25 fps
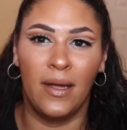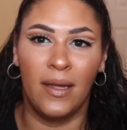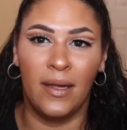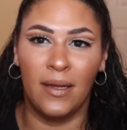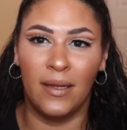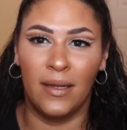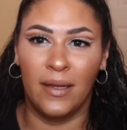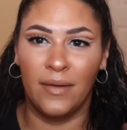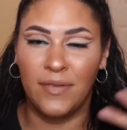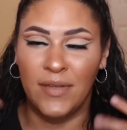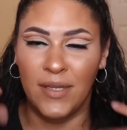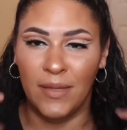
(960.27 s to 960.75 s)

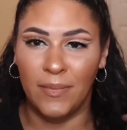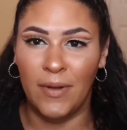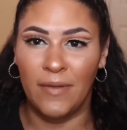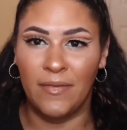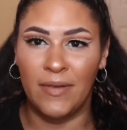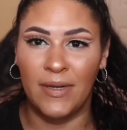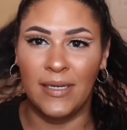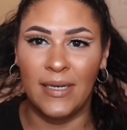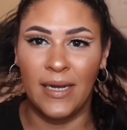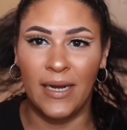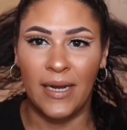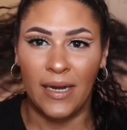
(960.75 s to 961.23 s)
left some of
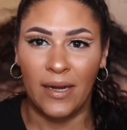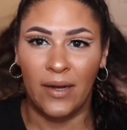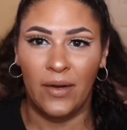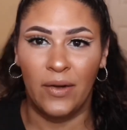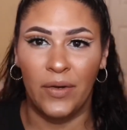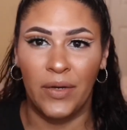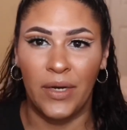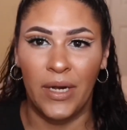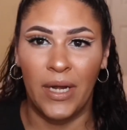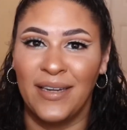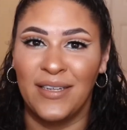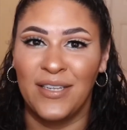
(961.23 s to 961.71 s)
it
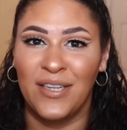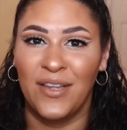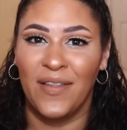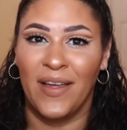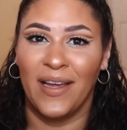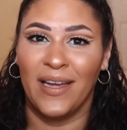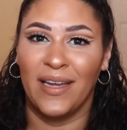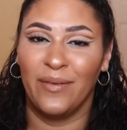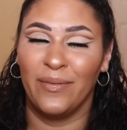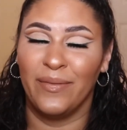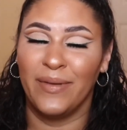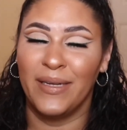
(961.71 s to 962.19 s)
down. So
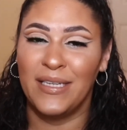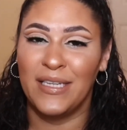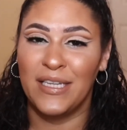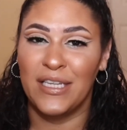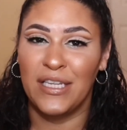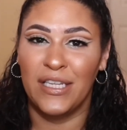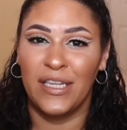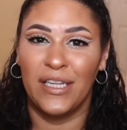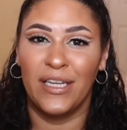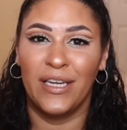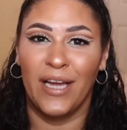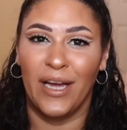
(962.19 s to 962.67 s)
that completes
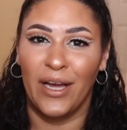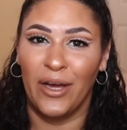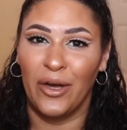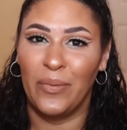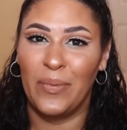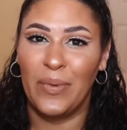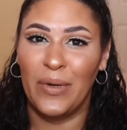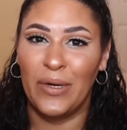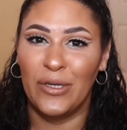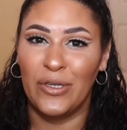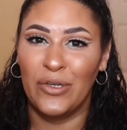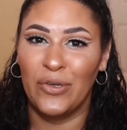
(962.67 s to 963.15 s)
this look. I
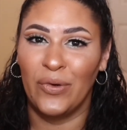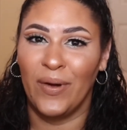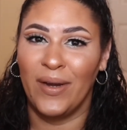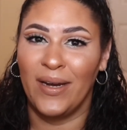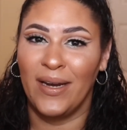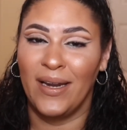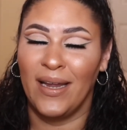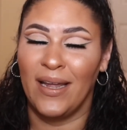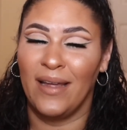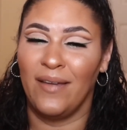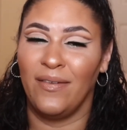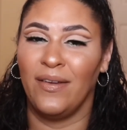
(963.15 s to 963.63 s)
hope you enjoyed
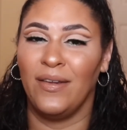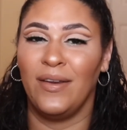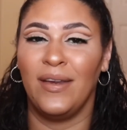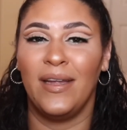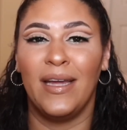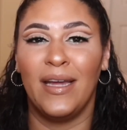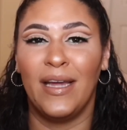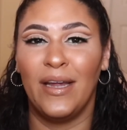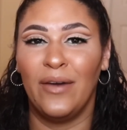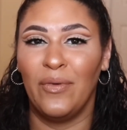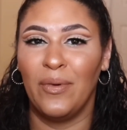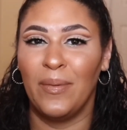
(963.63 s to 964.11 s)
it. If you
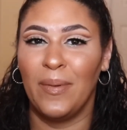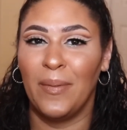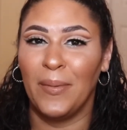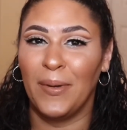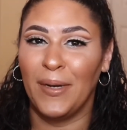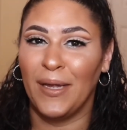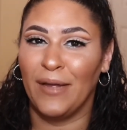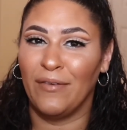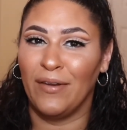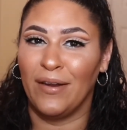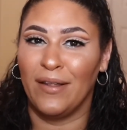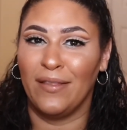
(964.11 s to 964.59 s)
did, remember to
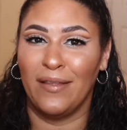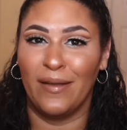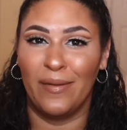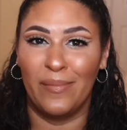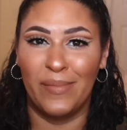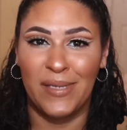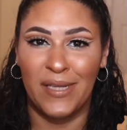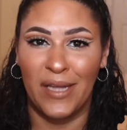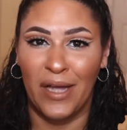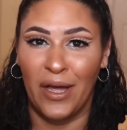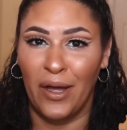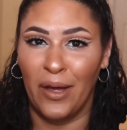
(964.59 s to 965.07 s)
give it a
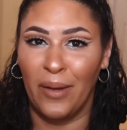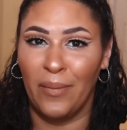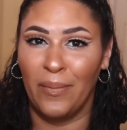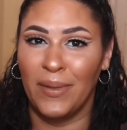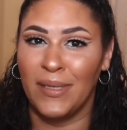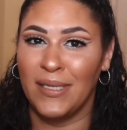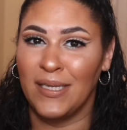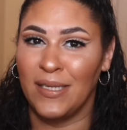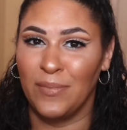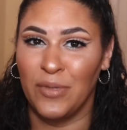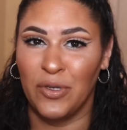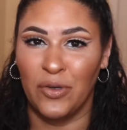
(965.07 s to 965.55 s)
thumbs up,
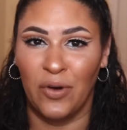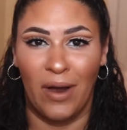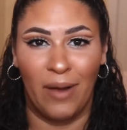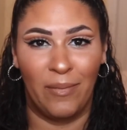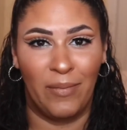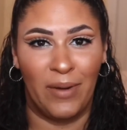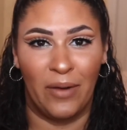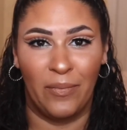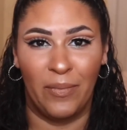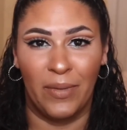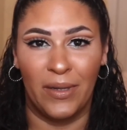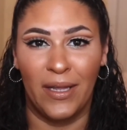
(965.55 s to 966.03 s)
subscribe
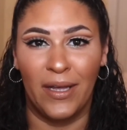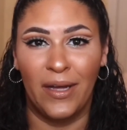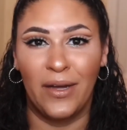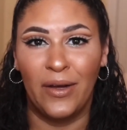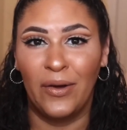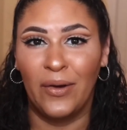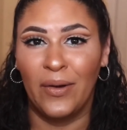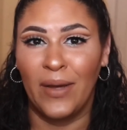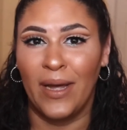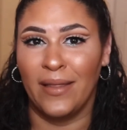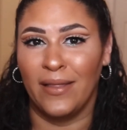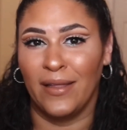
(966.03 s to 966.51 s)
down
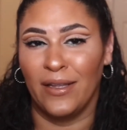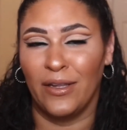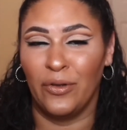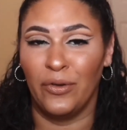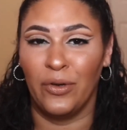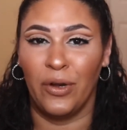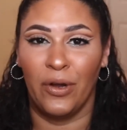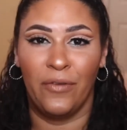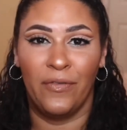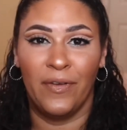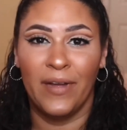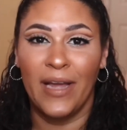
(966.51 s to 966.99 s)
below, hit the little
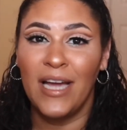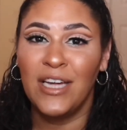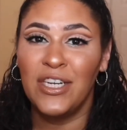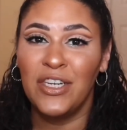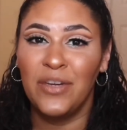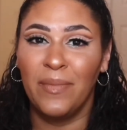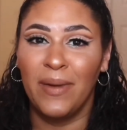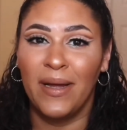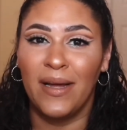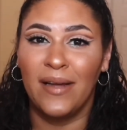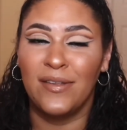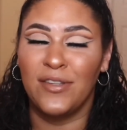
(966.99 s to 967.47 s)

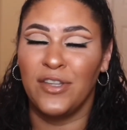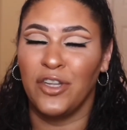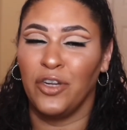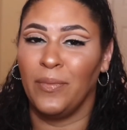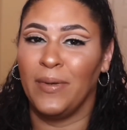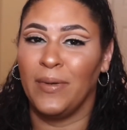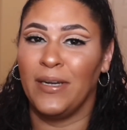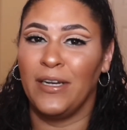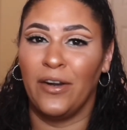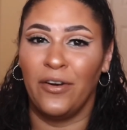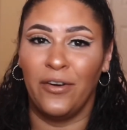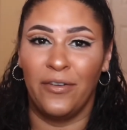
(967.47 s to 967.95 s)
notification bell so you'll
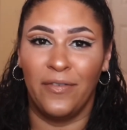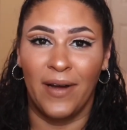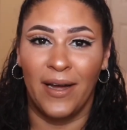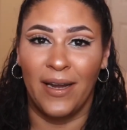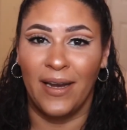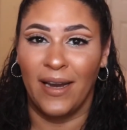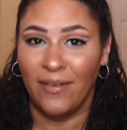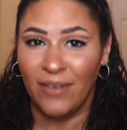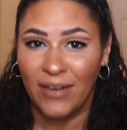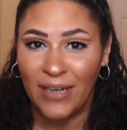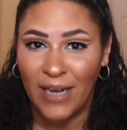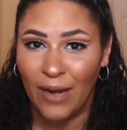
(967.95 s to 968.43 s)
be notified
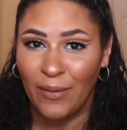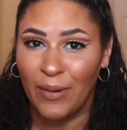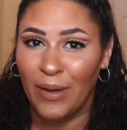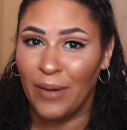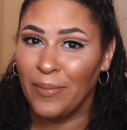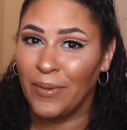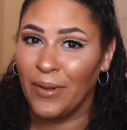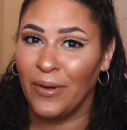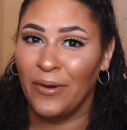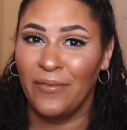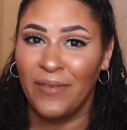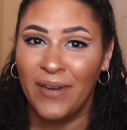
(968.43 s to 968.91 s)
every time I
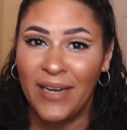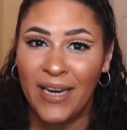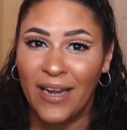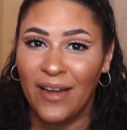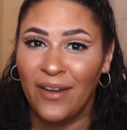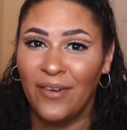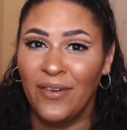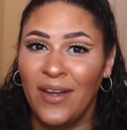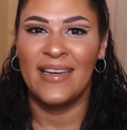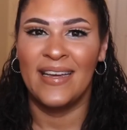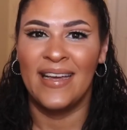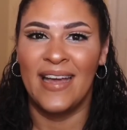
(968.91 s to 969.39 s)
upload a
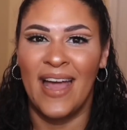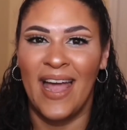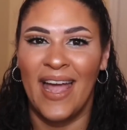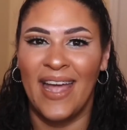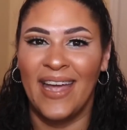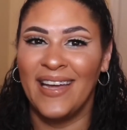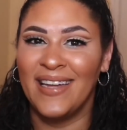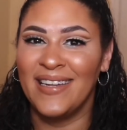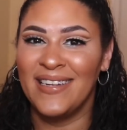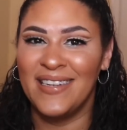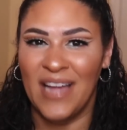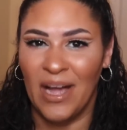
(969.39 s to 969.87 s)
video,
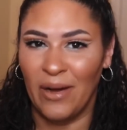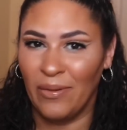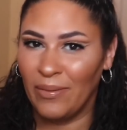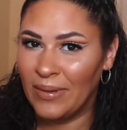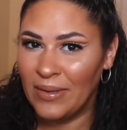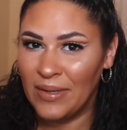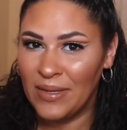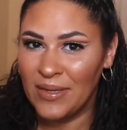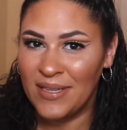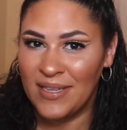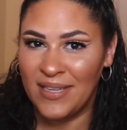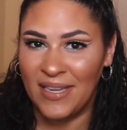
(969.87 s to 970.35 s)
and I
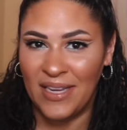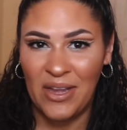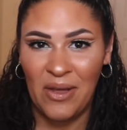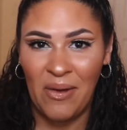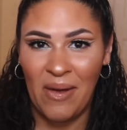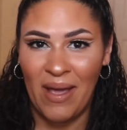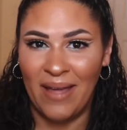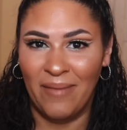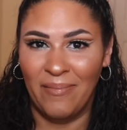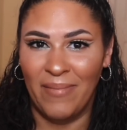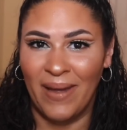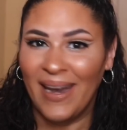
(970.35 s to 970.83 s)
will see you
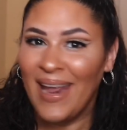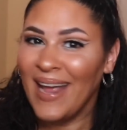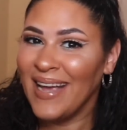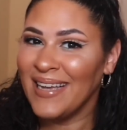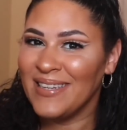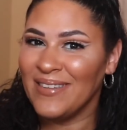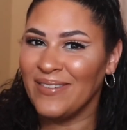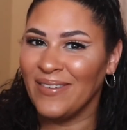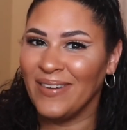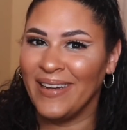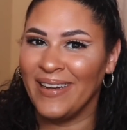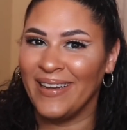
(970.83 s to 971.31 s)
in my
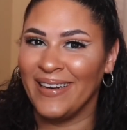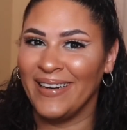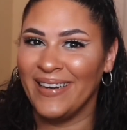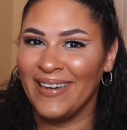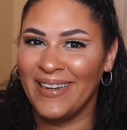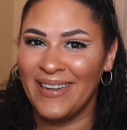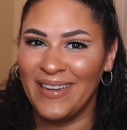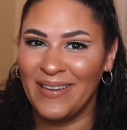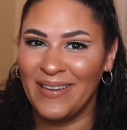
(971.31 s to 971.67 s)
next one.